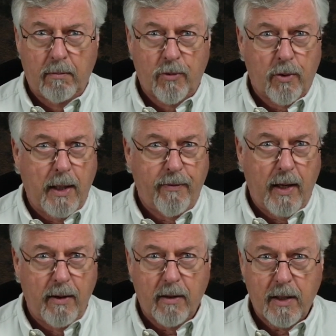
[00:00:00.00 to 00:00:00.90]
Dry
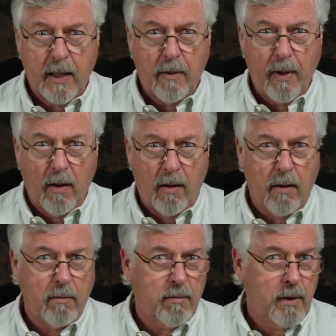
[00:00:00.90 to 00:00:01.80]
fly hooks tend to be
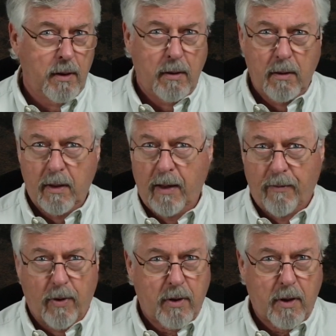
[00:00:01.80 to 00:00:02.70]
long.
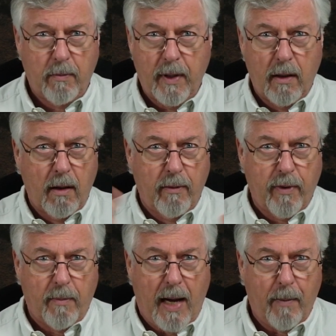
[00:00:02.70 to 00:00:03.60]
Nymph hooks can be all over
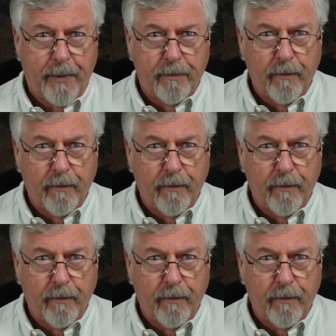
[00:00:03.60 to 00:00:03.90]
the map.